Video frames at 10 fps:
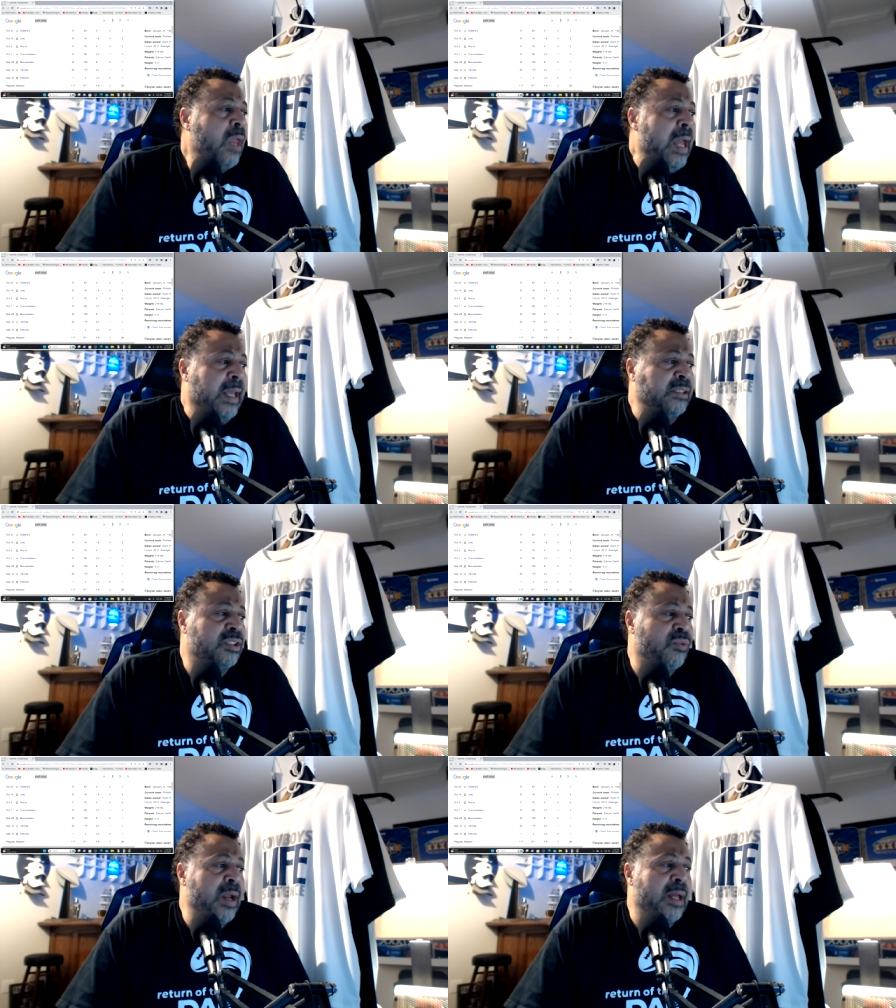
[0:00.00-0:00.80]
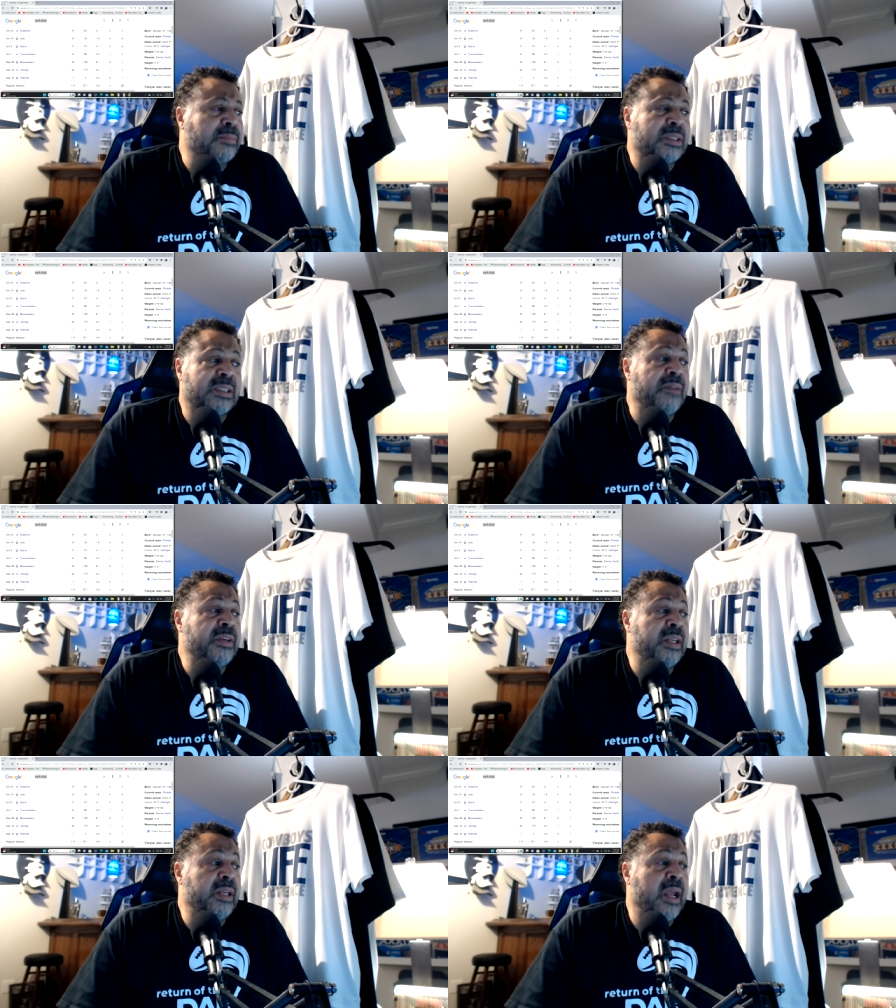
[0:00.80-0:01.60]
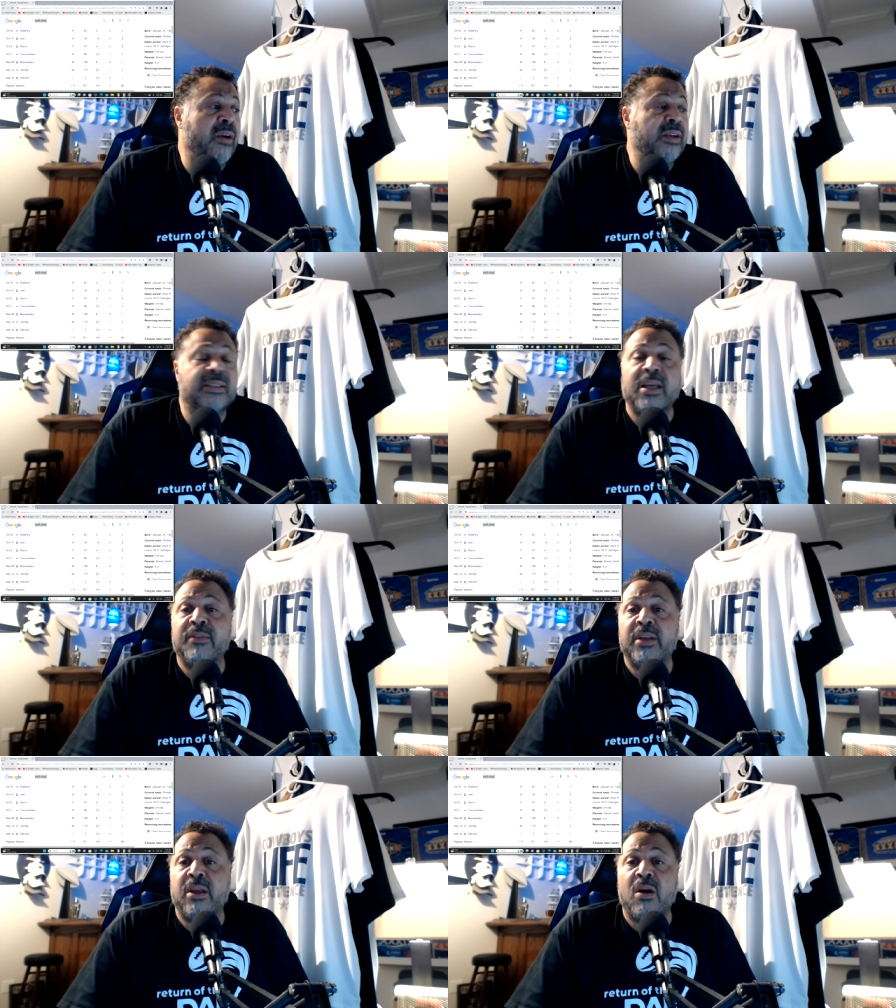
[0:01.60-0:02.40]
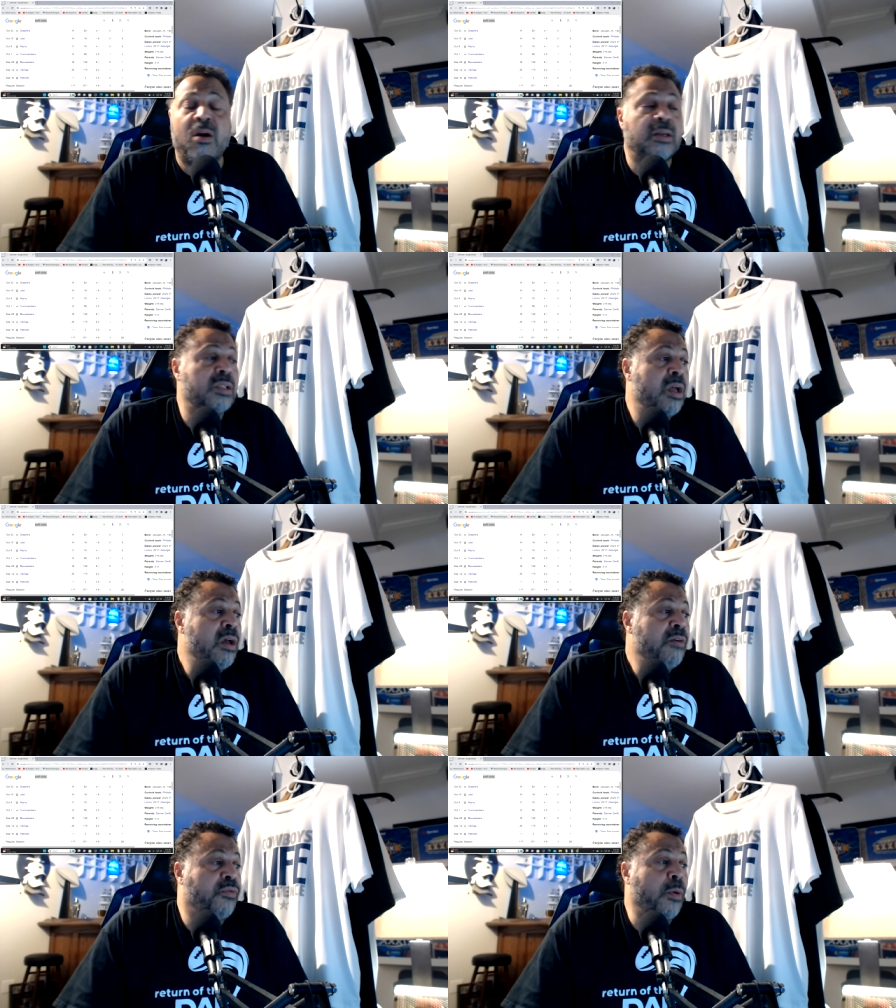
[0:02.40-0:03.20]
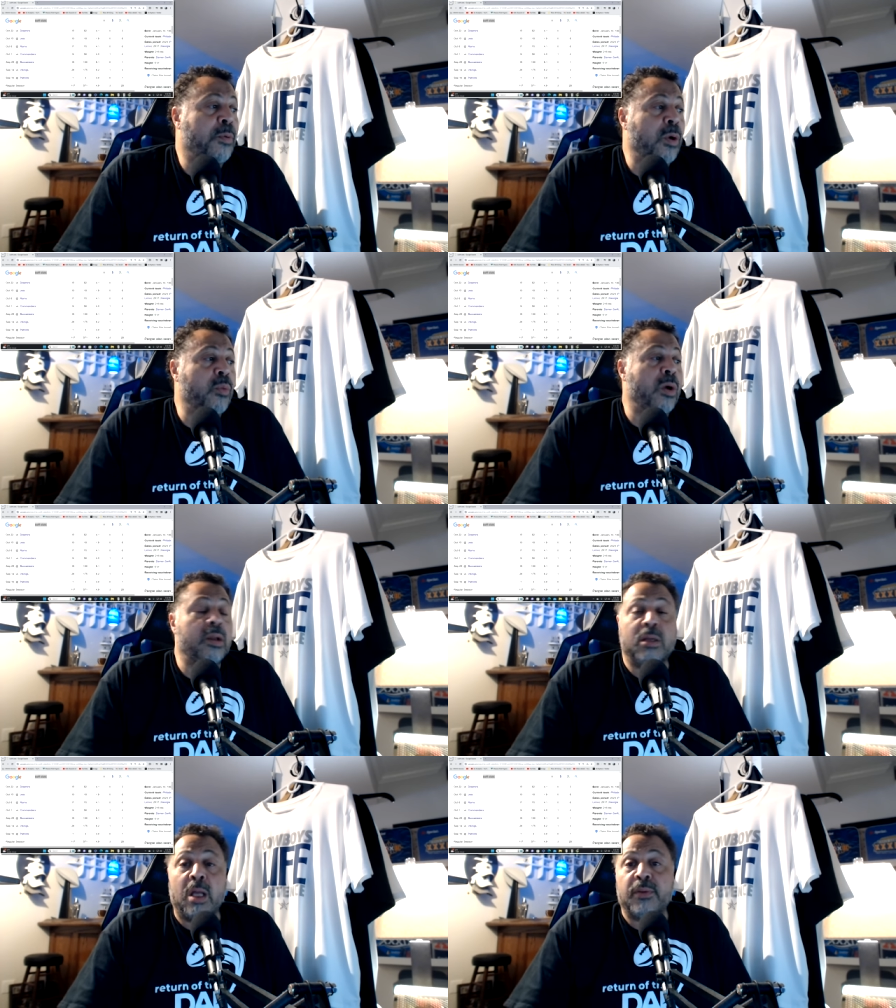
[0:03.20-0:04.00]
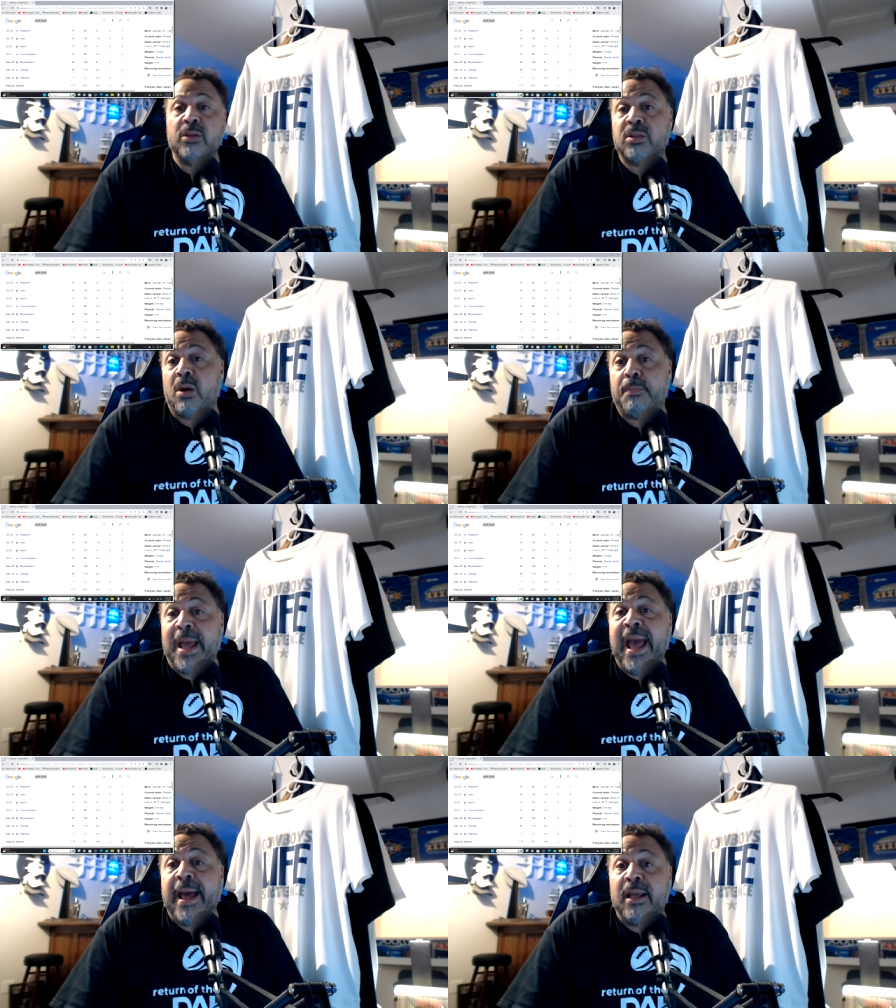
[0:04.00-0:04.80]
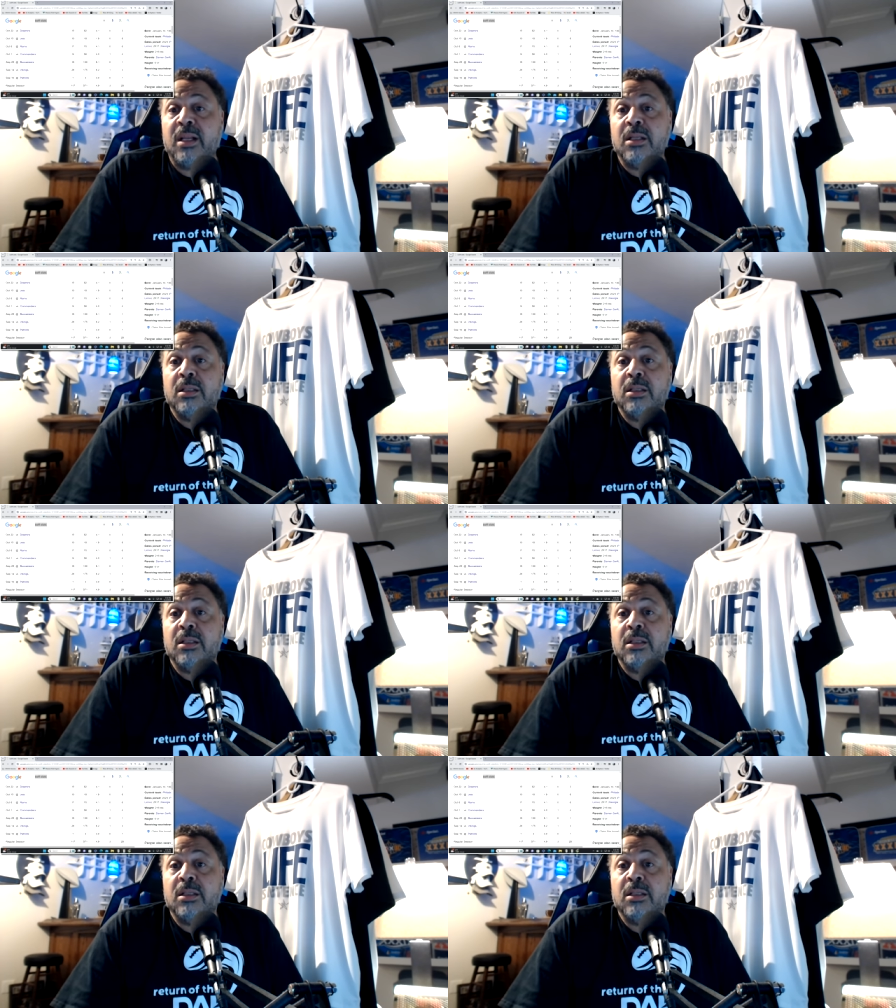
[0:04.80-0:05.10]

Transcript: Against the Rams, 17 carries, 70 yards, 4.1. Those aren't bad